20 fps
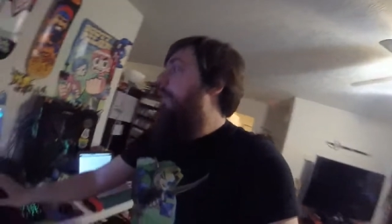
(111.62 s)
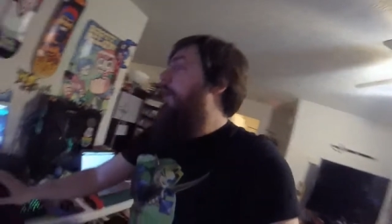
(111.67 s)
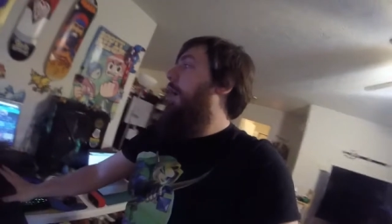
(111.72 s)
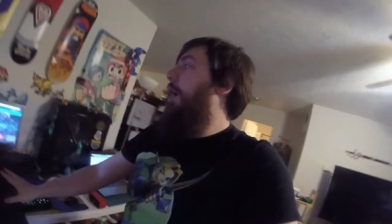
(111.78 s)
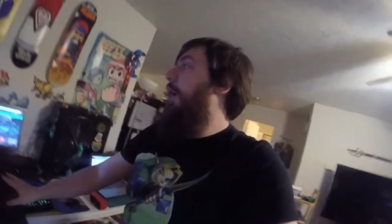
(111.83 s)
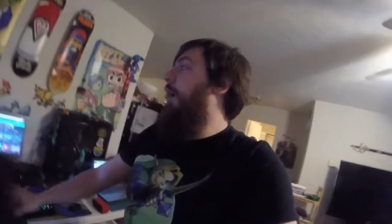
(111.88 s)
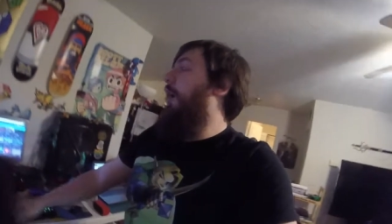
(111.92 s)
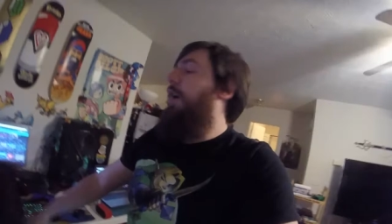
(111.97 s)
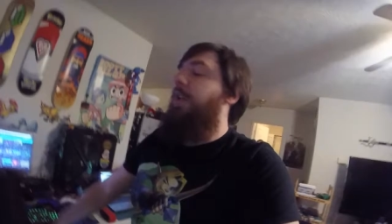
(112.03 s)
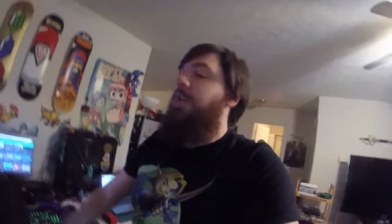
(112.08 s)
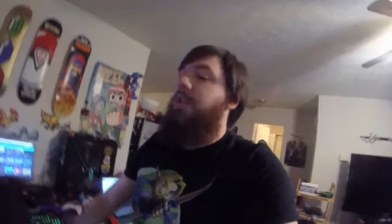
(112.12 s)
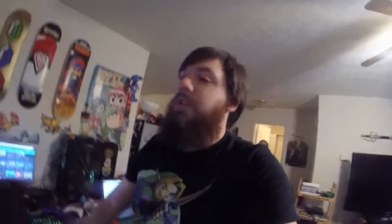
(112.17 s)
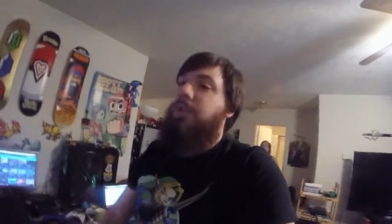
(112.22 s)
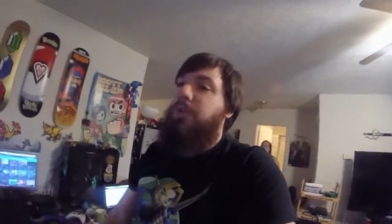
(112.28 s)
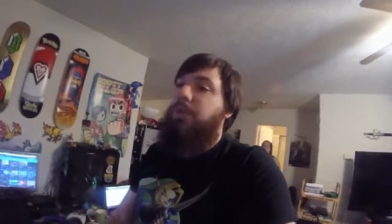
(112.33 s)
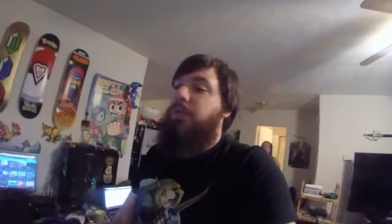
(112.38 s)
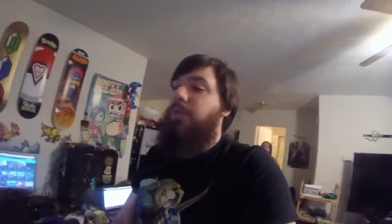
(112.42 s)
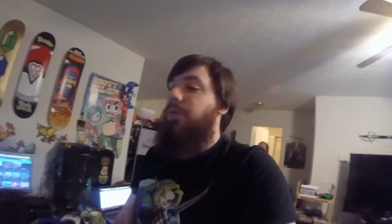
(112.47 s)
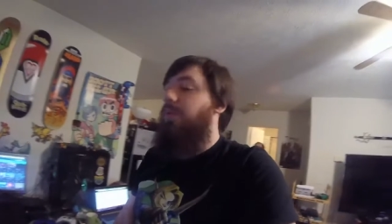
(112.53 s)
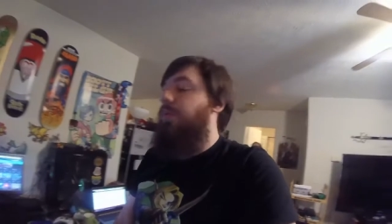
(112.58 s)
uh,
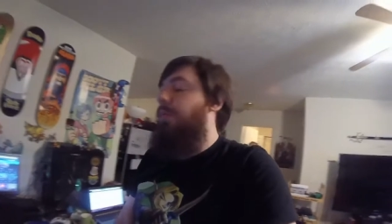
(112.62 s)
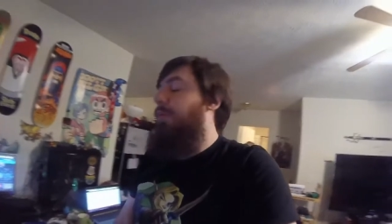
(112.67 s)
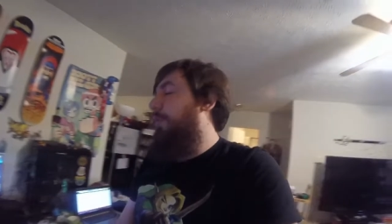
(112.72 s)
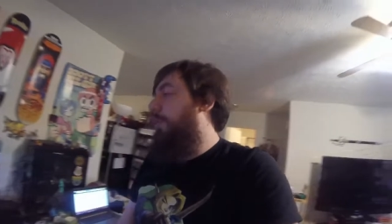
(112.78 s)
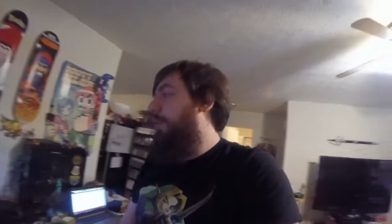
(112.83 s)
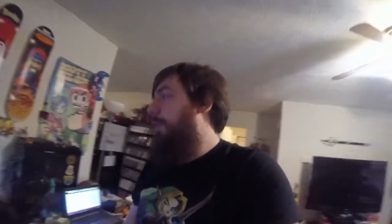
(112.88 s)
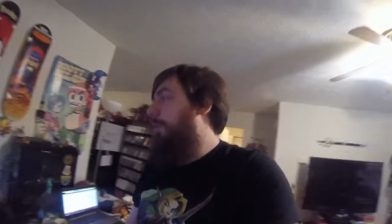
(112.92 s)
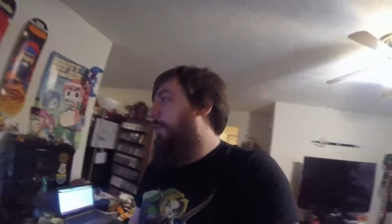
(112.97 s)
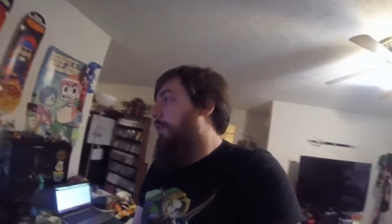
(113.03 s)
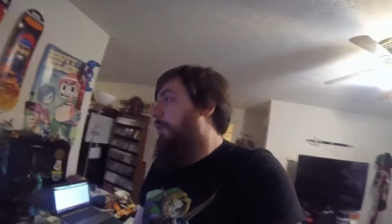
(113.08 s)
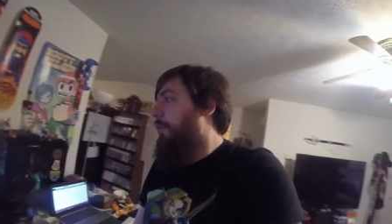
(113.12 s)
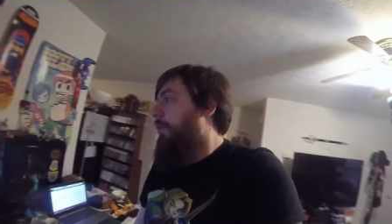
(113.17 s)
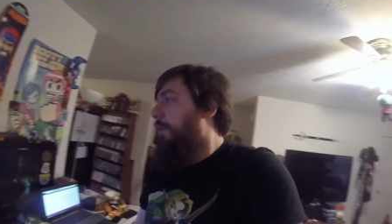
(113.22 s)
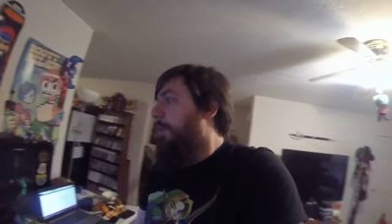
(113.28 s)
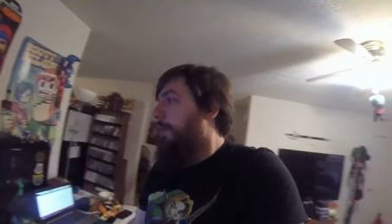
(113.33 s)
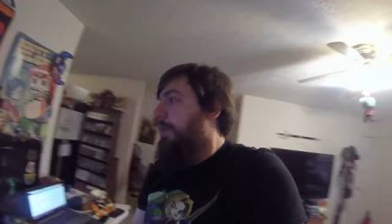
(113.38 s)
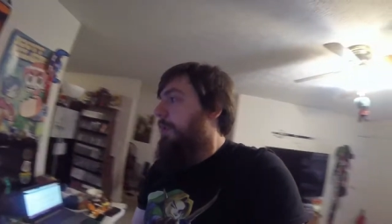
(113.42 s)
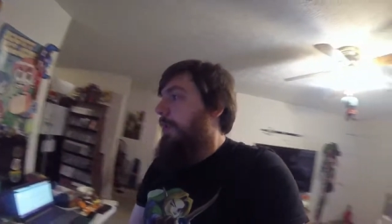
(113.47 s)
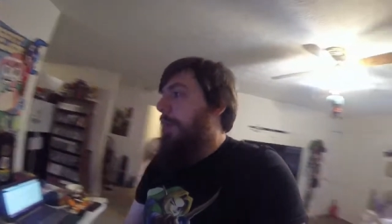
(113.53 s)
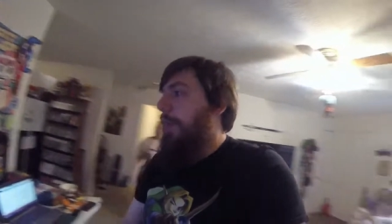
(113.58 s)
to YouTube,
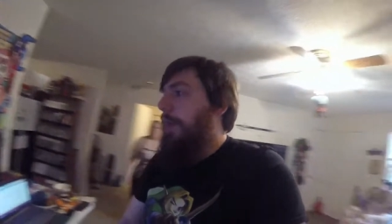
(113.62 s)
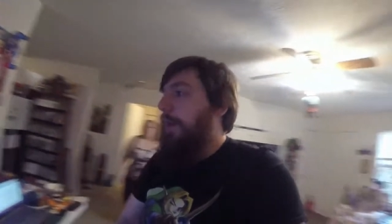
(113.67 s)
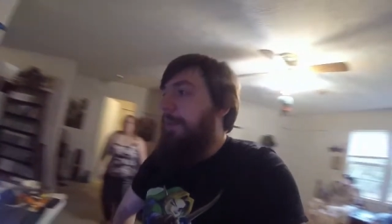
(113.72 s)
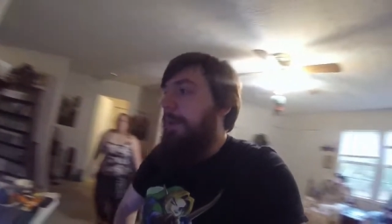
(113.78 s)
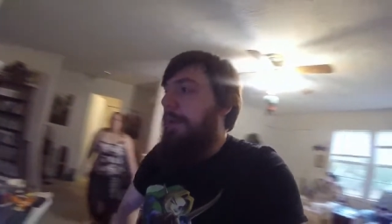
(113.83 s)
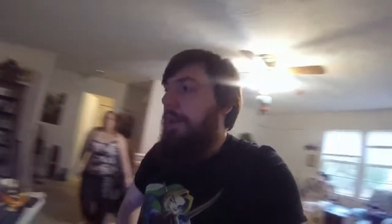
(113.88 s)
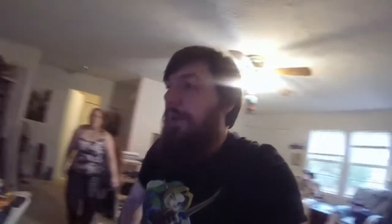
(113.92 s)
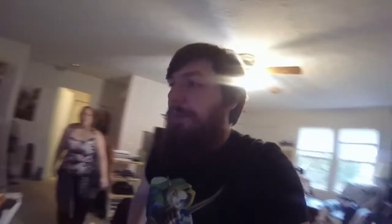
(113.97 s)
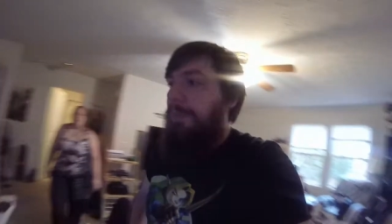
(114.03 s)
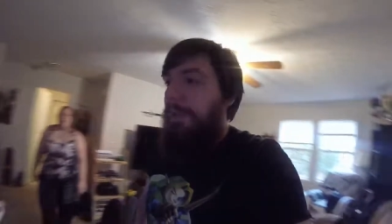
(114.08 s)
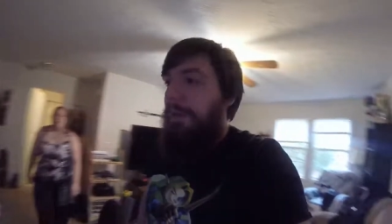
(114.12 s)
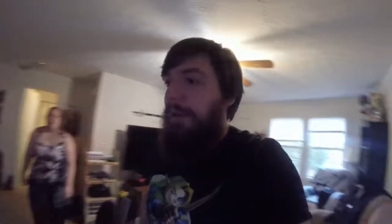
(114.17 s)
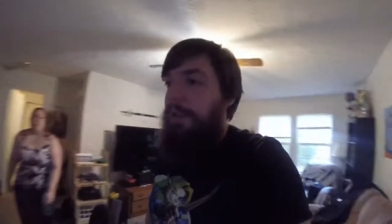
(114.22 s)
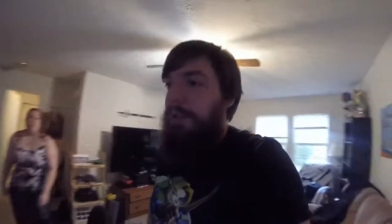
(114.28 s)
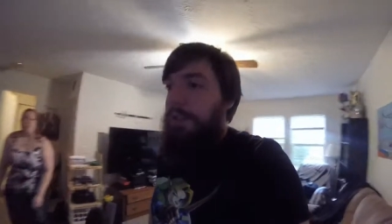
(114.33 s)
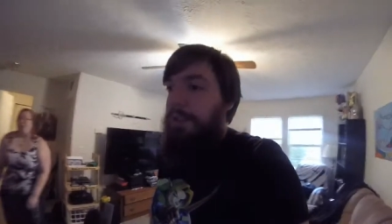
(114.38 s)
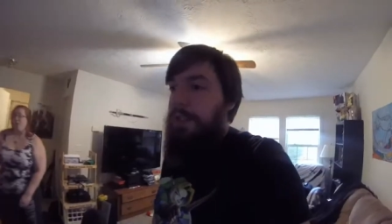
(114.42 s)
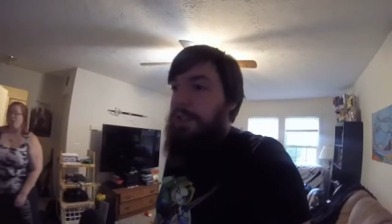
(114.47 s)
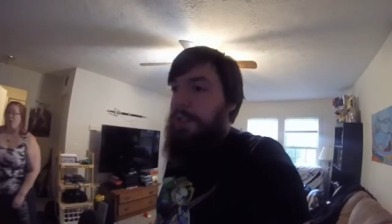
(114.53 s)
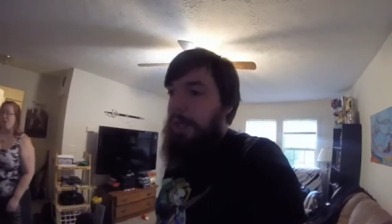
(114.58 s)
so that'll be up there
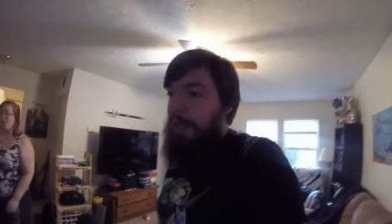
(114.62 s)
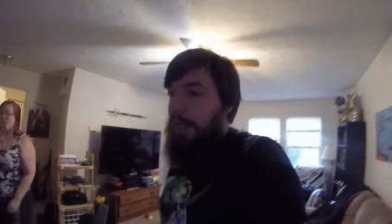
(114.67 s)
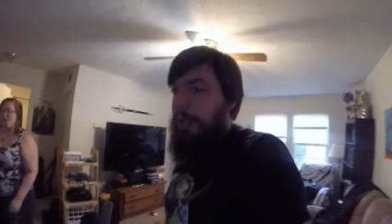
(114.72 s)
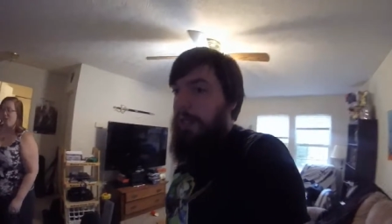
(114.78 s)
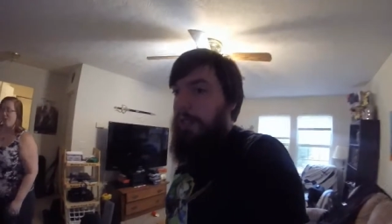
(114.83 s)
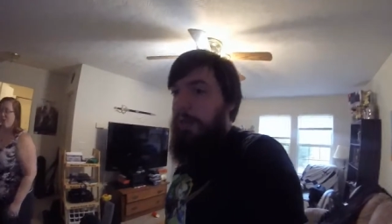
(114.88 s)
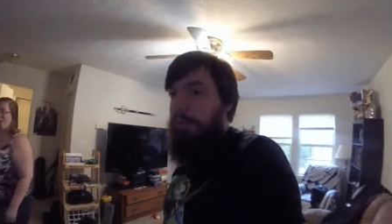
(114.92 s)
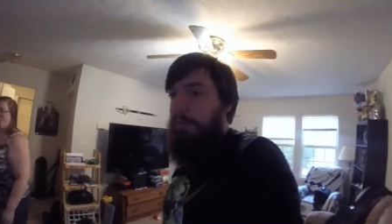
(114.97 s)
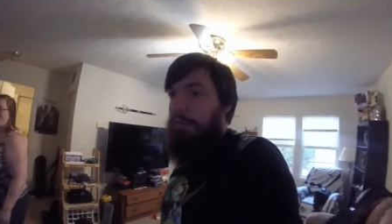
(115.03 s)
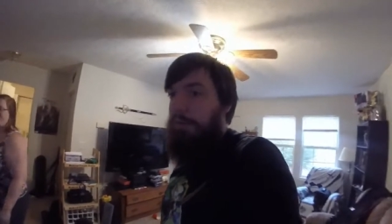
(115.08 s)
today.